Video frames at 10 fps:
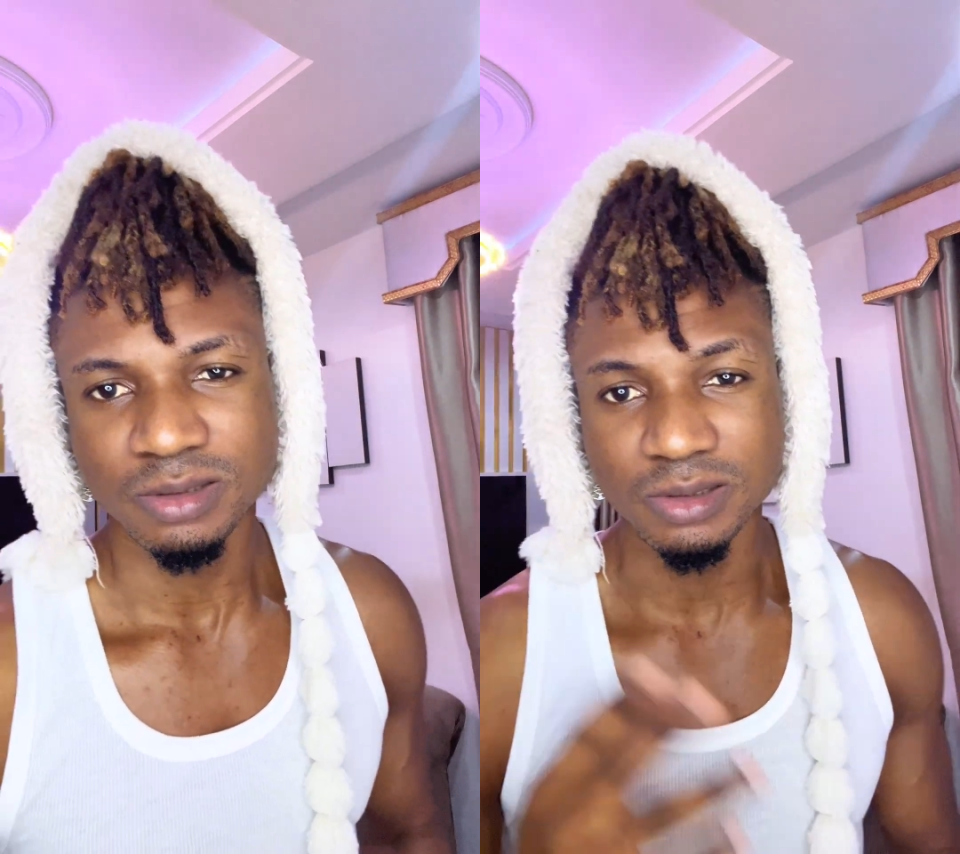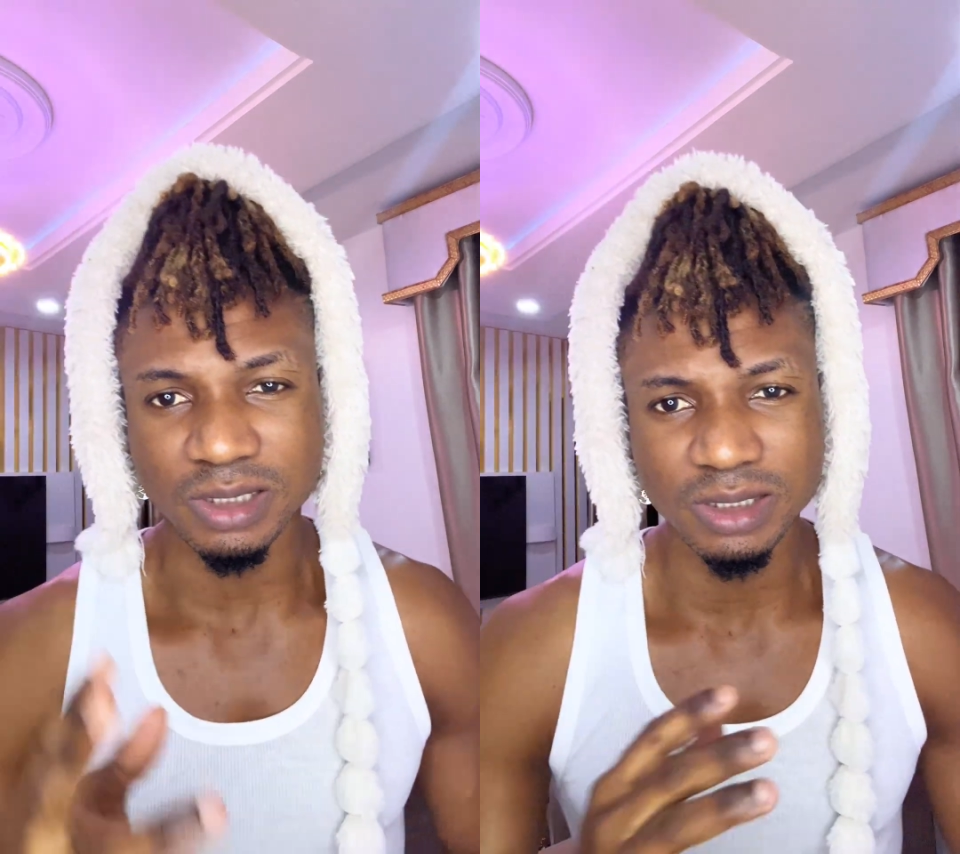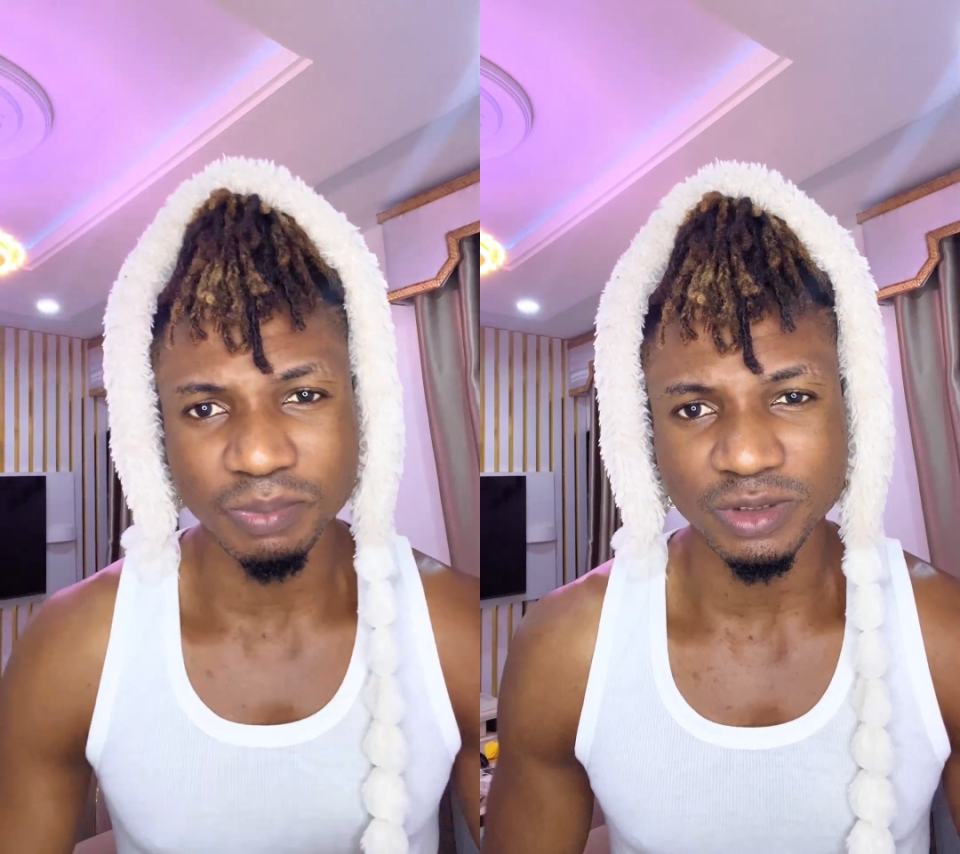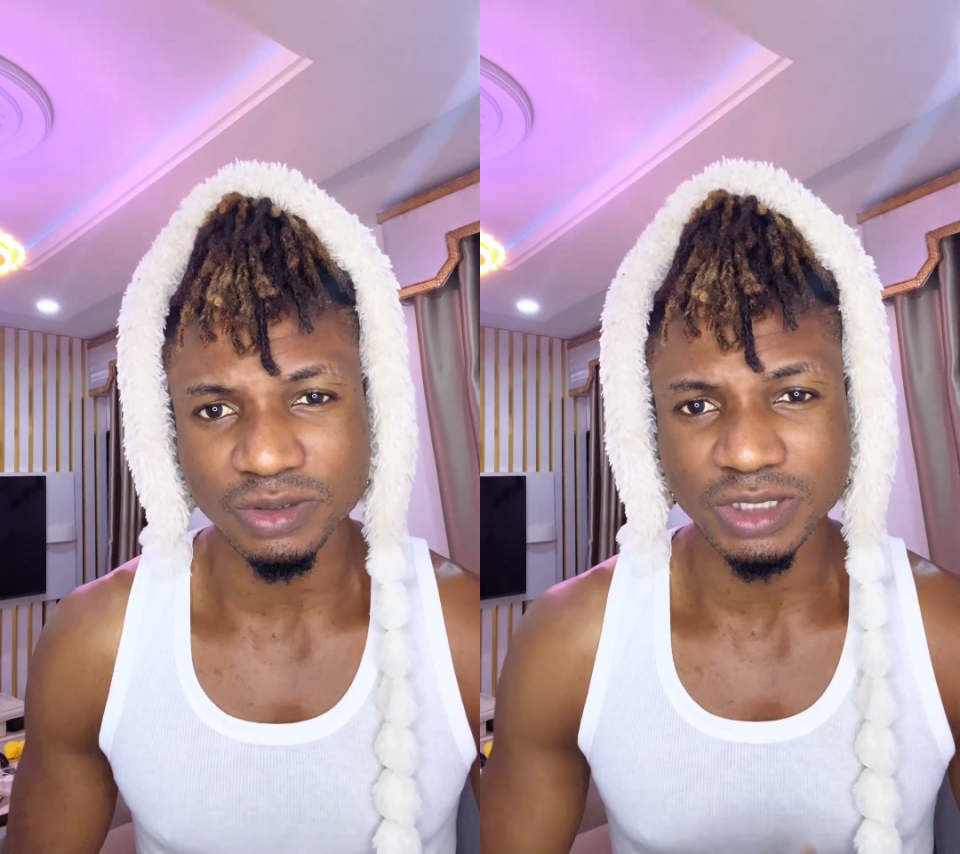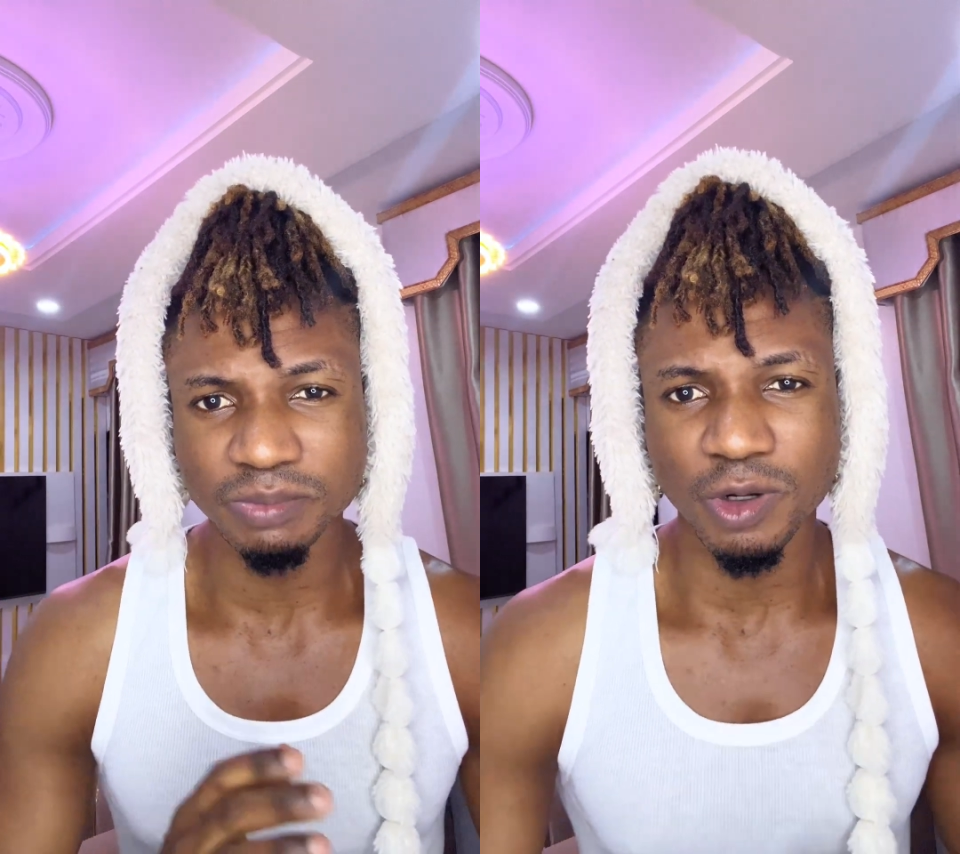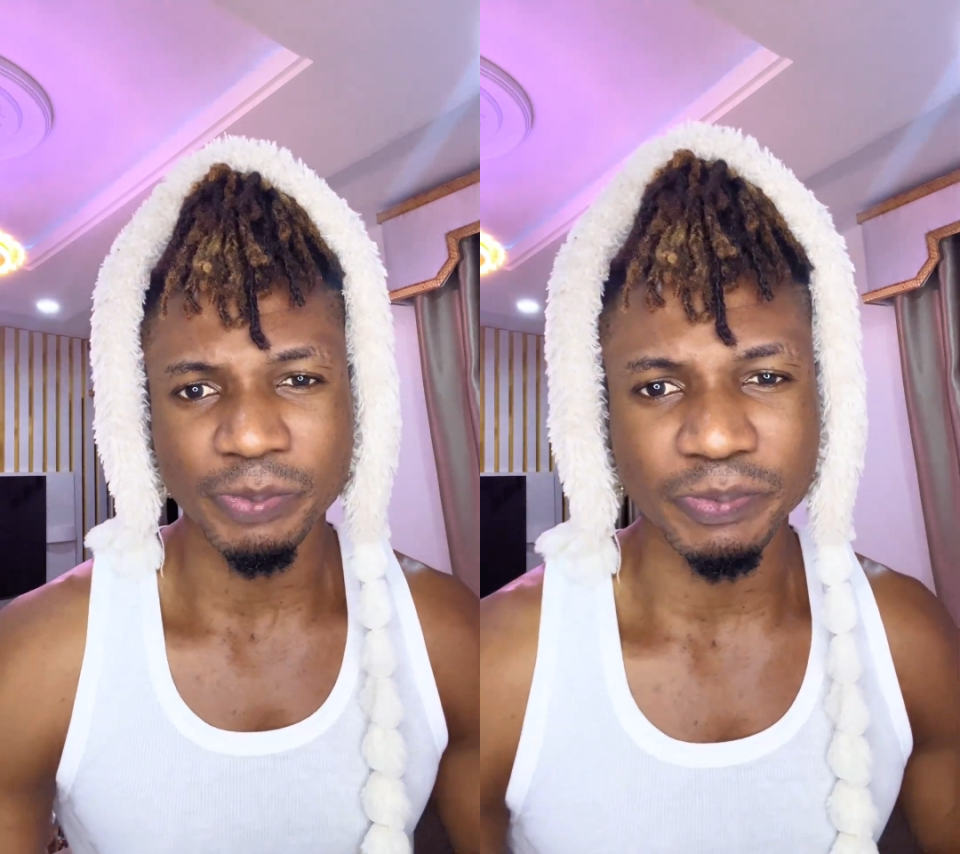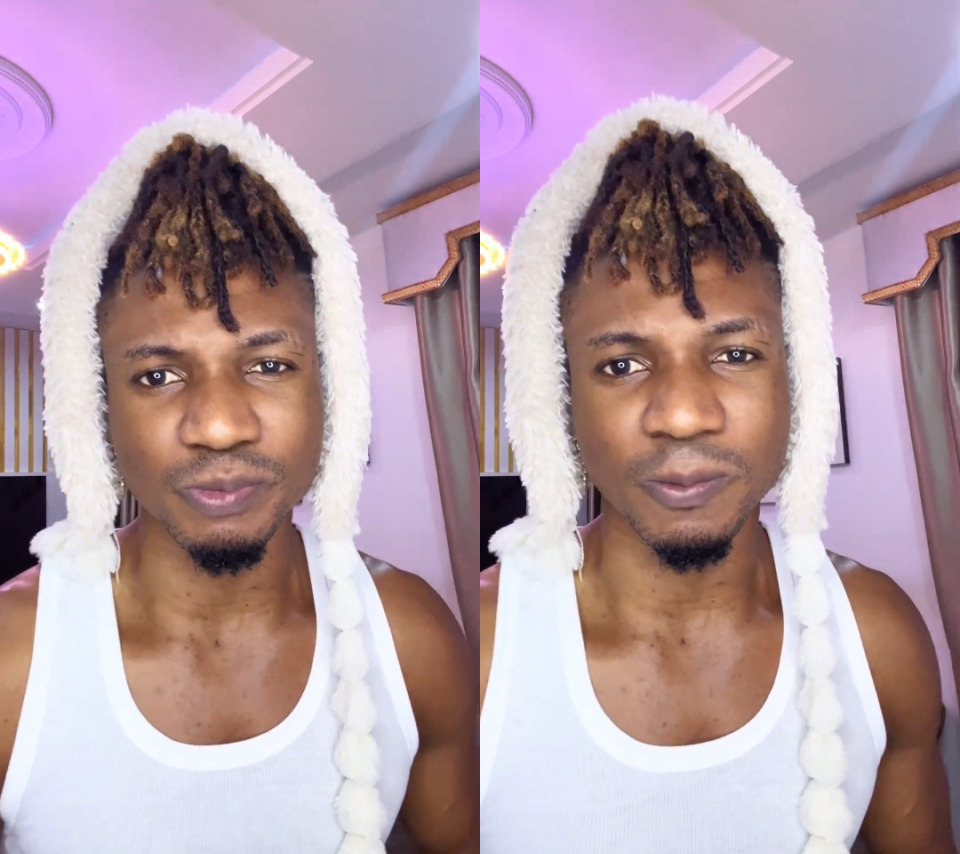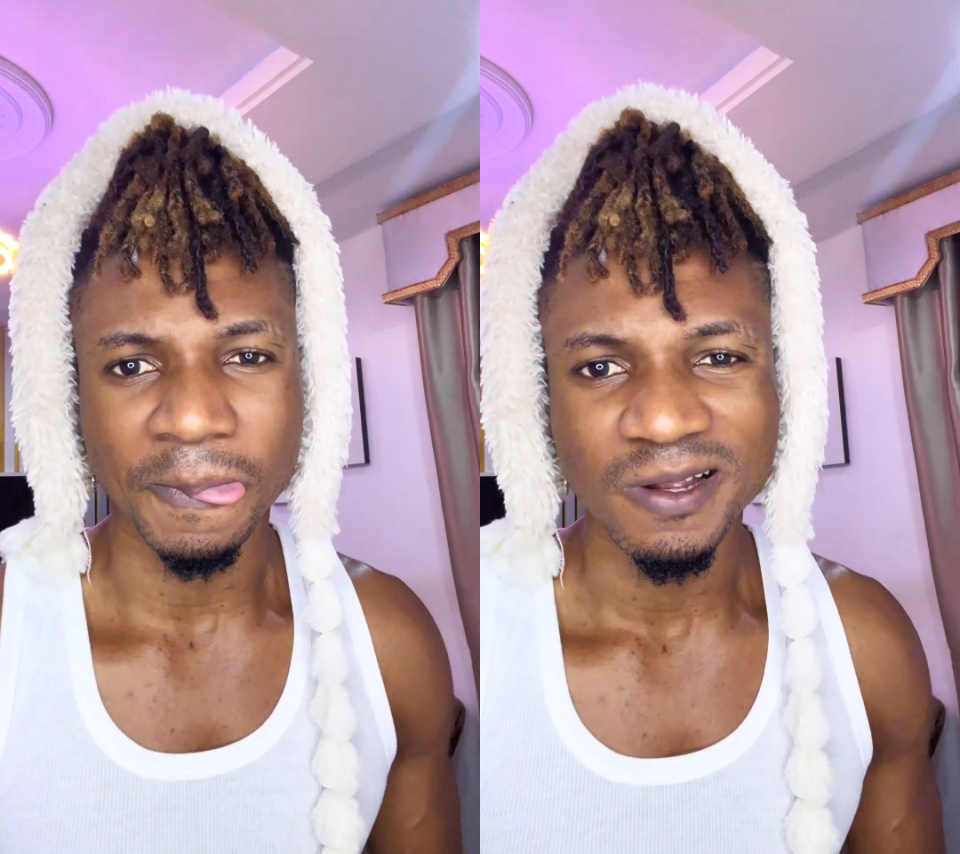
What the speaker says: you need more people.